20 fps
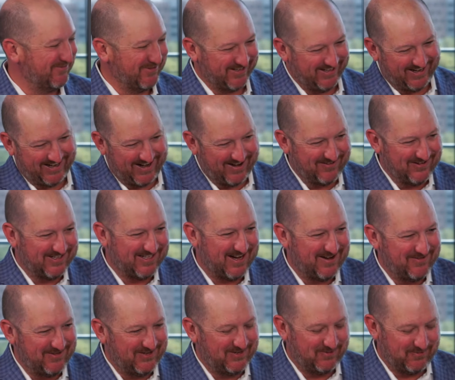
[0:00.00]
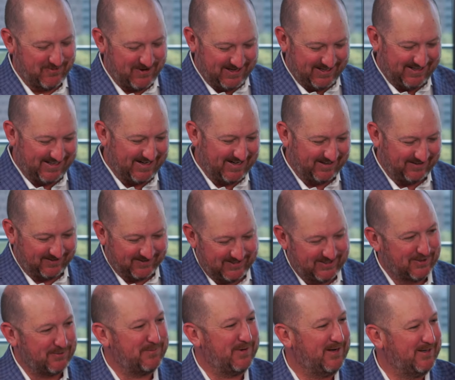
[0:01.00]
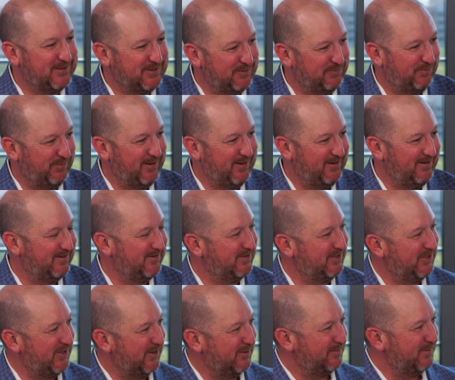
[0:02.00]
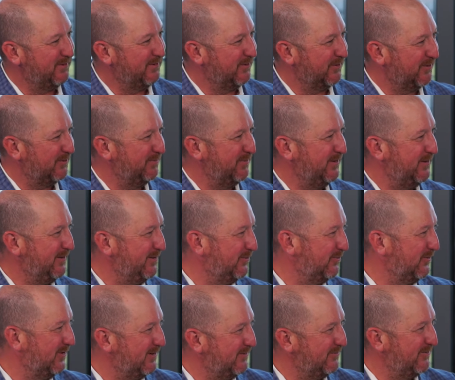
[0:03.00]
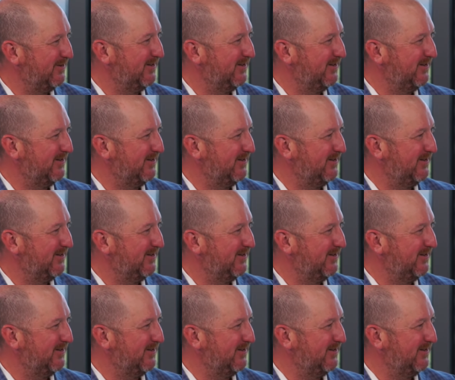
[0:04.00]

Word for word: But like every well, time you do true, one thing, true. there's somebody's complaining to the chairman of your committee or whatever.